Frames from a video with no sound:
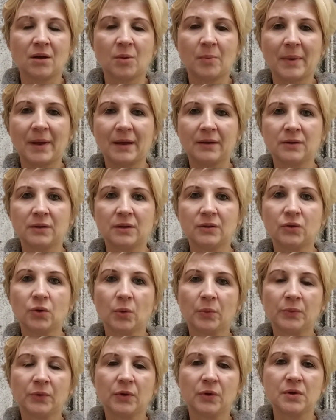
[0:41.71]
about the
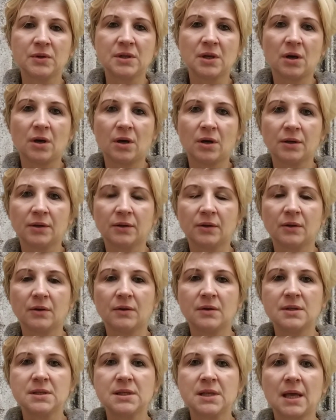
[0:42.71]
top notes, heart
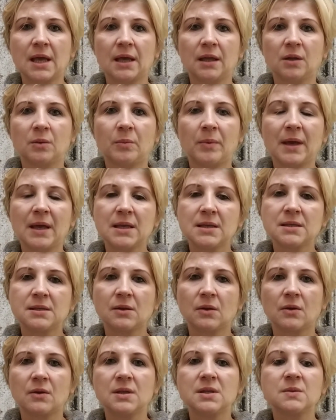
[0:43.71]
notes and base
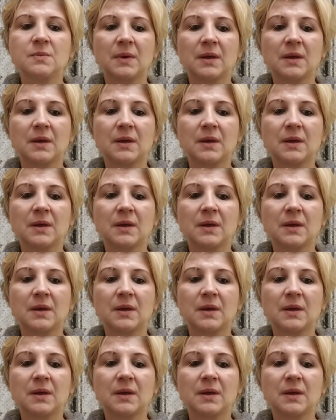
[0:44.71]
notes,